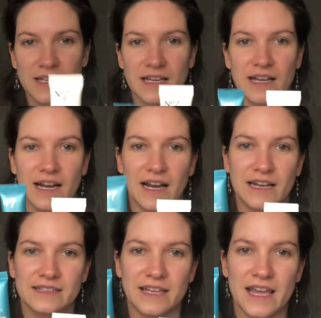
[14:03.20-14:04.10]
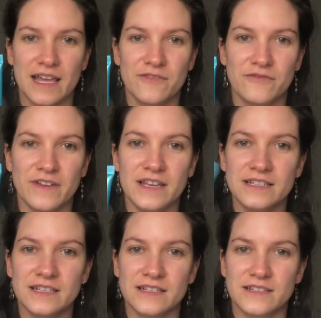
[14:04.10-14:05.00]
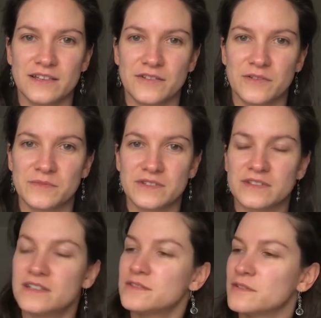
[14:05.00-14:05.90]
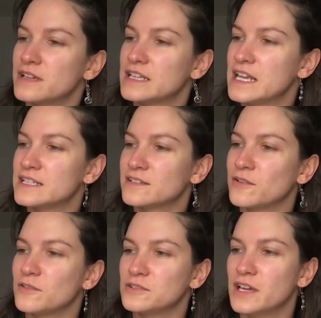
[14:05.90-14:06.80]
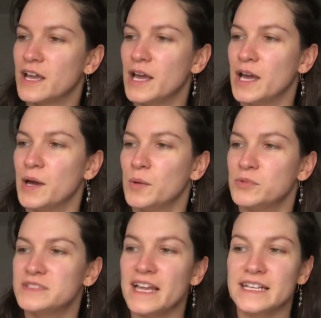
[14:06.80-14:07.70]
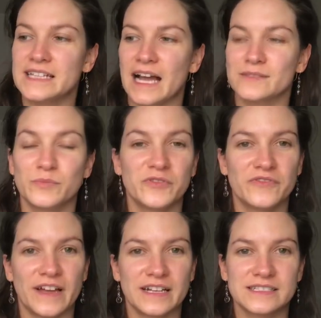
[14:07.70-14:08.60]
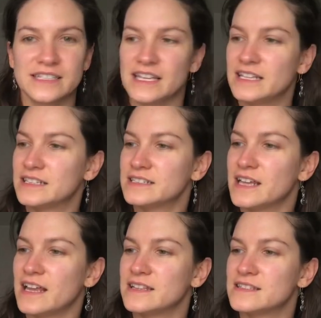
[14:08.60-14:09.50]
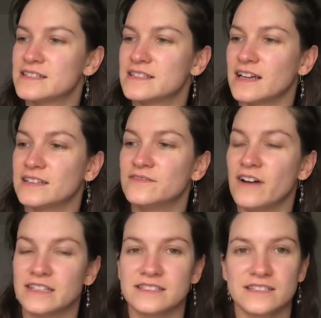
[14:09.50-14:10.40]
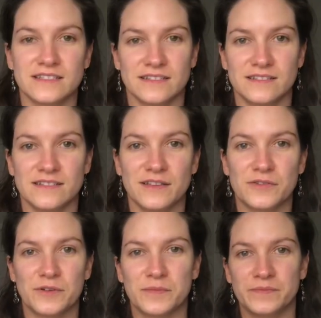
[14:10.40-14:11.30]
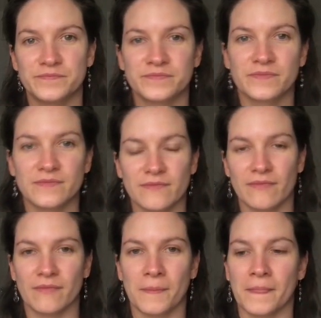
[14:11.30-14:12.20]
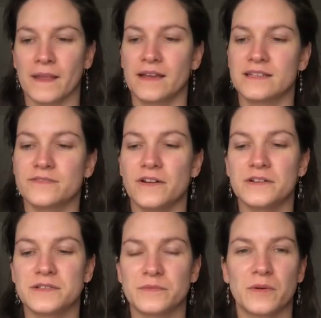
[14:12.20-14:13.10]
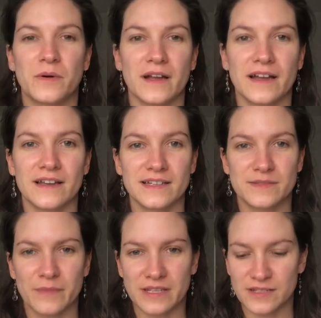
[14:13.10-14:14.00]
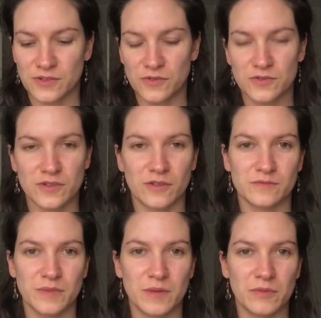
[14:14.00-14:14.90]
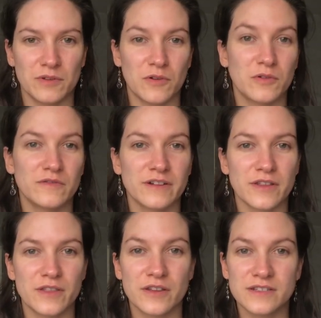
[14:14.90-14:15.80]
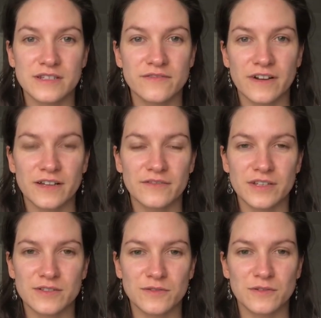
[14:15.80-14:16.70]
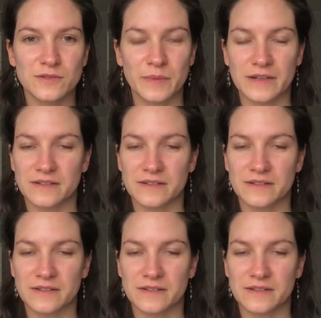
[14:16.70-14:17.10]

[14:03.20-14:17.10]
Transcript: and a face serum. So this one is called Protect and Perfect Intense Advanced Serum. As far as I'm aware, it's best used on people over 35 years old, but